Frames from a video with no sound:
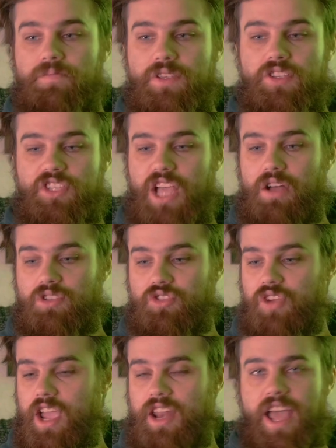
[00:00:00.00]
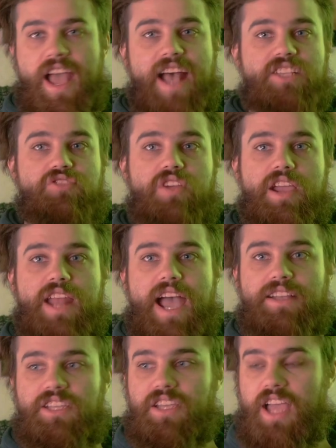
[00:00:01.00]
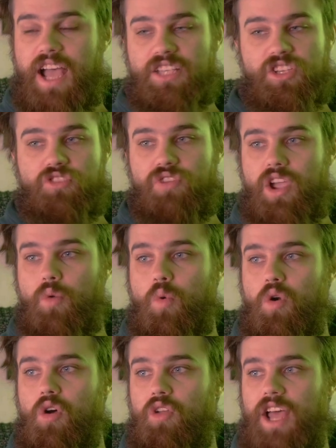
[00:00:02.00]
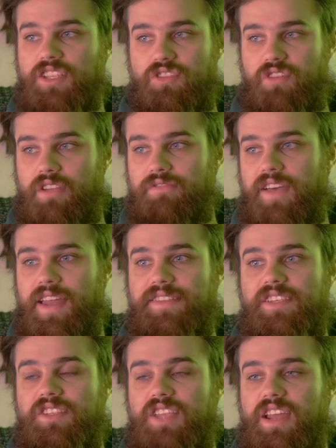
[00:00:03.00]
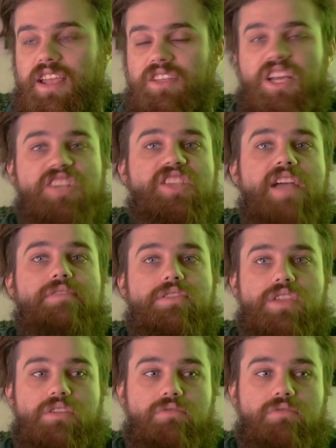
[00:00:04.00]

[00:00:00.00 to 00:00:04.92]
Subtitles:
sounds great, has great acting, has a great world, has a great fantasy setting, does everything